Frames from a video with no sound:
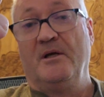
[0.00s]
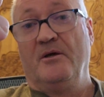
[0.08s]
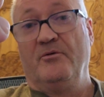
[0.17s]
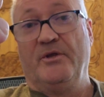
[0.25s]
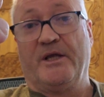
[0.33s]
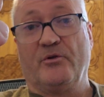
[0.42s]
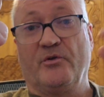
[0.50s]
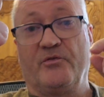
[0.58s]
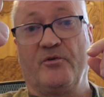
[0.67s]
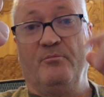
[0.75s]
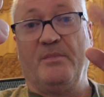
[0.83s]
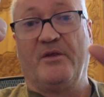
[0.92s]
You can
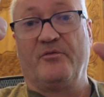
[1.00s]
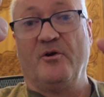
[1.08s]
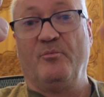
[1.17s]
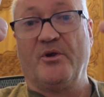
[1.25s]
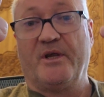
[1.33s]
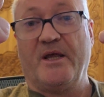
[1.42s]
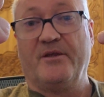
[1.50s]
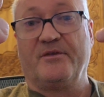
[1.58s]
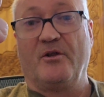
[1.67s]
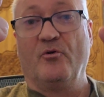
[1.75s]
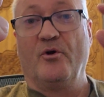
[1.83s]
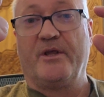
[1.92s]
also mix uppercase
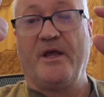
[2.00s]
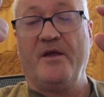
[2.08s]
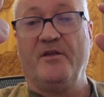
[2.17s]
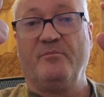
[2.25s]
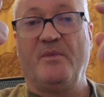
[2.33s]
and lowercase.